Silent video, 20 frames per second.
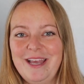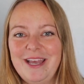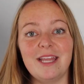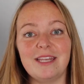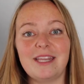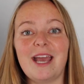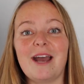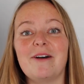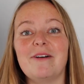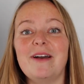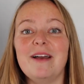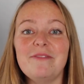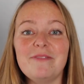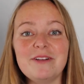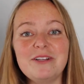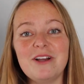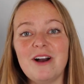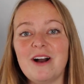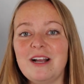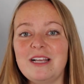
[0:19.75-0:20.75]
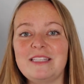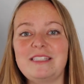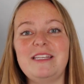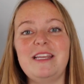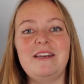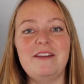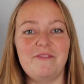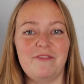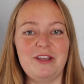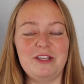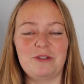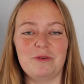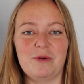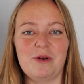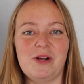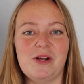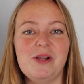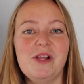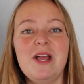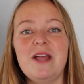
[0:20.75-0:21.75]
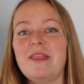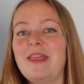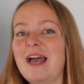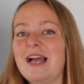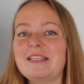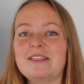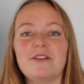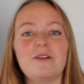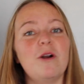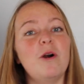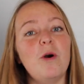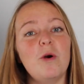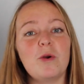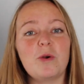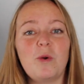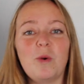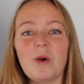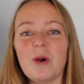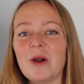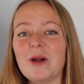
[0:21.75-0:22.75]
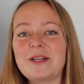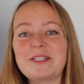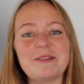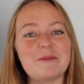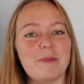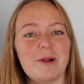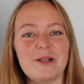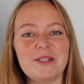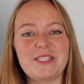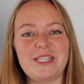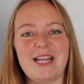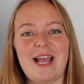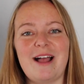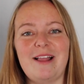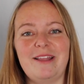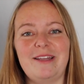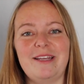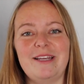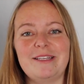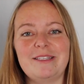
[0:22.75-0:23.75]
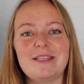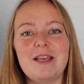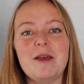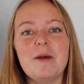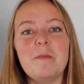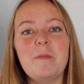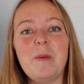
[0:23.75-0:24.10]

Now, every dog is an individual that has their own quirks and personalities,